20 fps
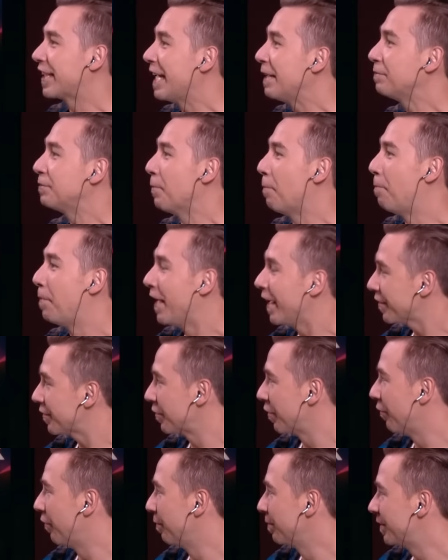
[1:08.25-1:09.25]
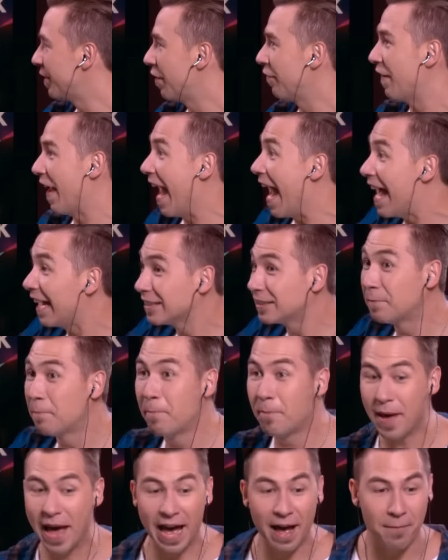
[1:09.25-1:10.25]
keeps a picture of himself as
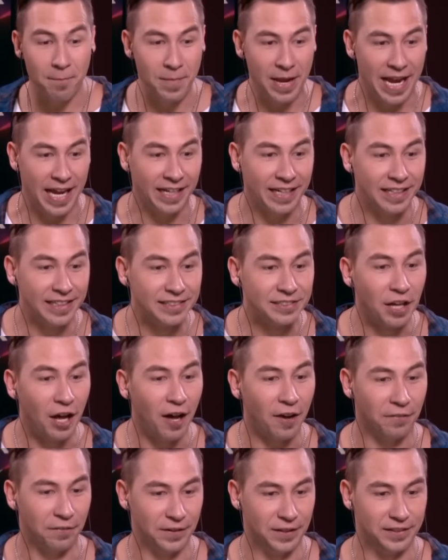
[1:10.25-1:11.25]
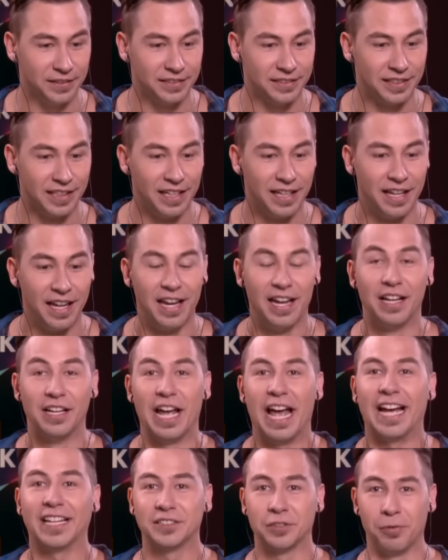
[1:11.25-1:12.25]
Batman in his office
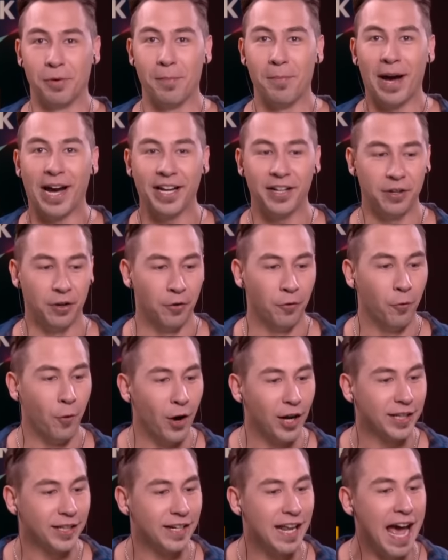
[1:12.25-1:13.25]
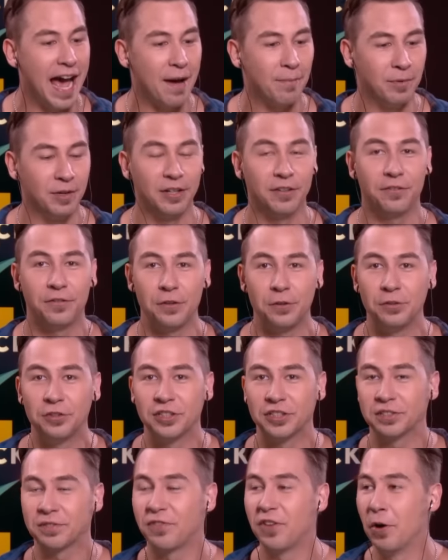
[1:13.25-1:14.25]
as a reminder of what could happen if you
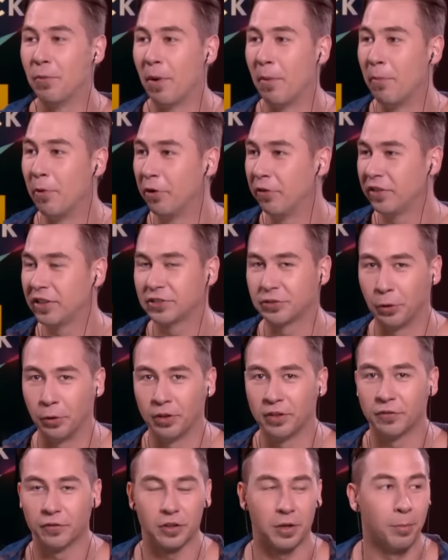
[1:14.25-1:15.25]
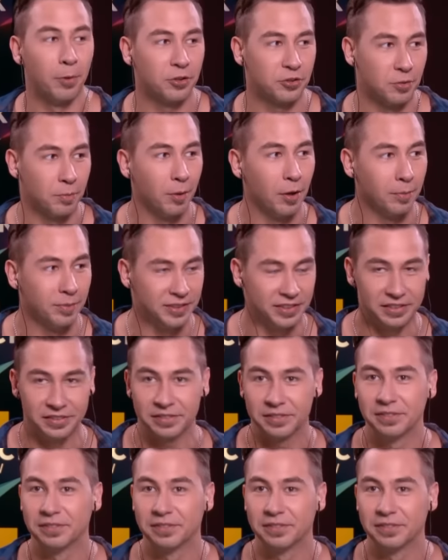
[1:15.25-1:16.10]
just film a movie solely for commercial purposes.